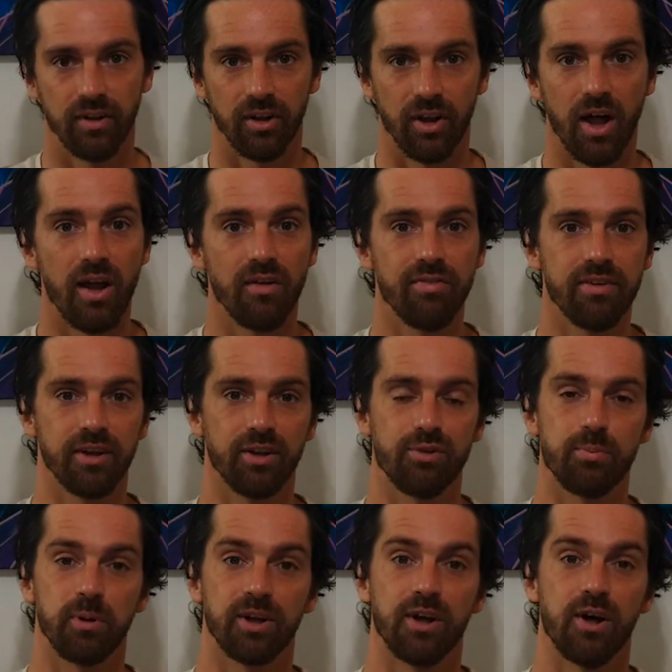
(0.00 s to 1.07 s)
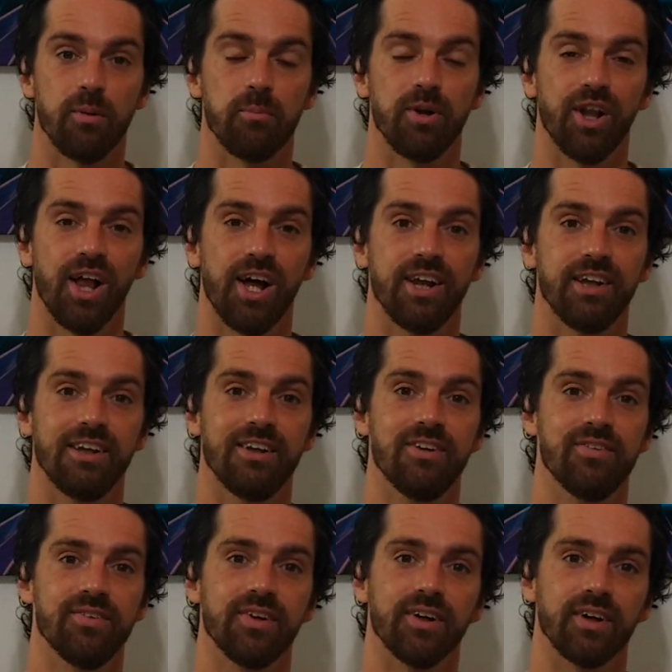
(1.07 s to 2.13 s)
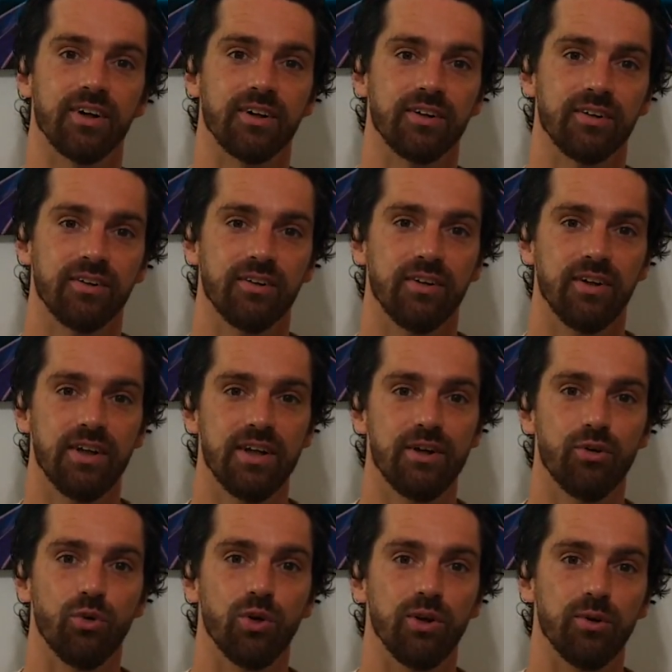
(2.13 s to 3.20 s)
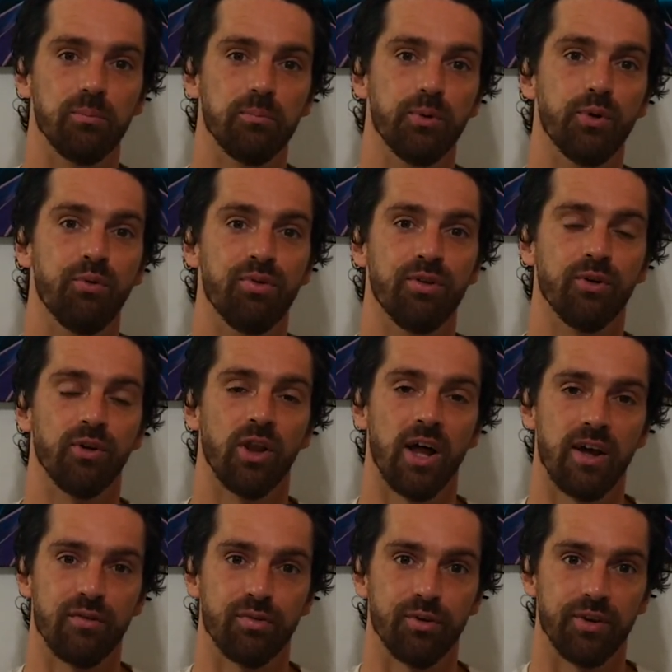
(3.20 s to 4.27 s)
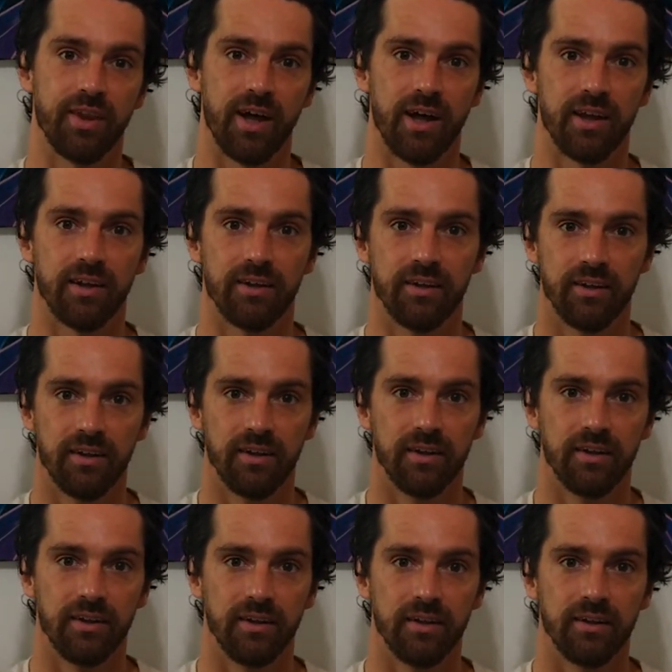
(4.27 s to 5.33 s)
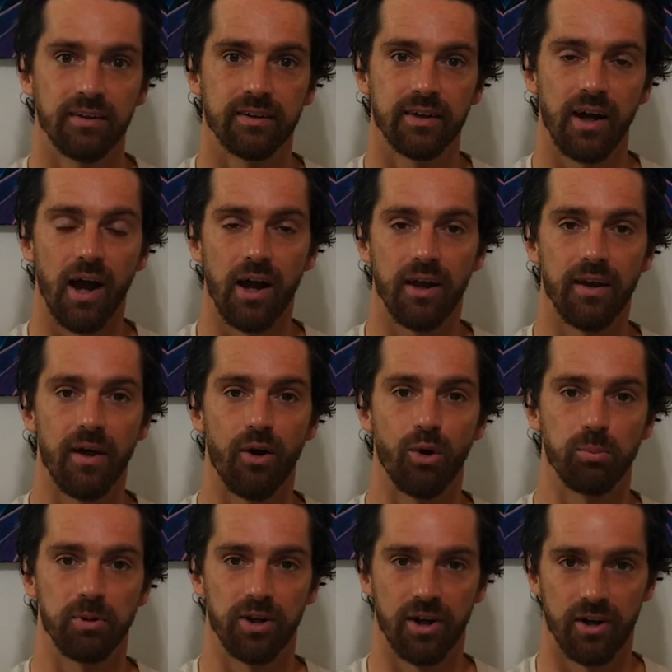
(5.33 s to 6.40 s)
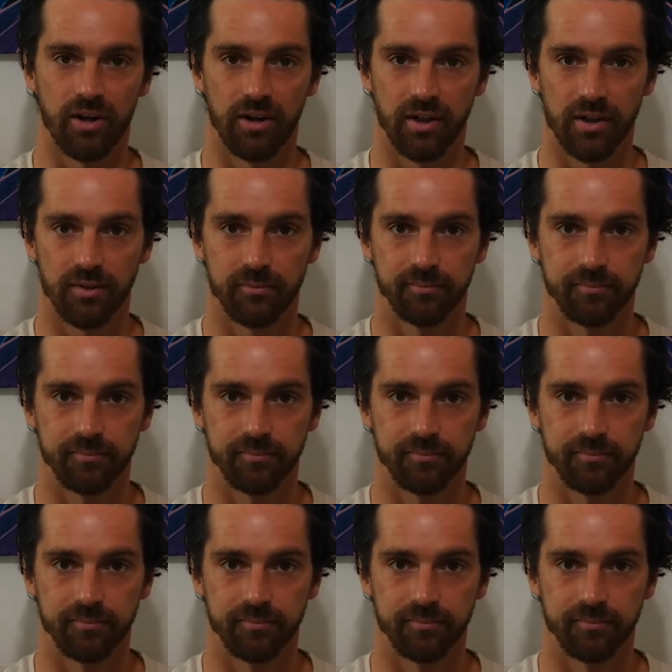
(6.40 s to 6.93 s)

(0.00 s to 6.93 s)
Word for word: A lot of things become a lot easier when you move through life with that kind, open heart.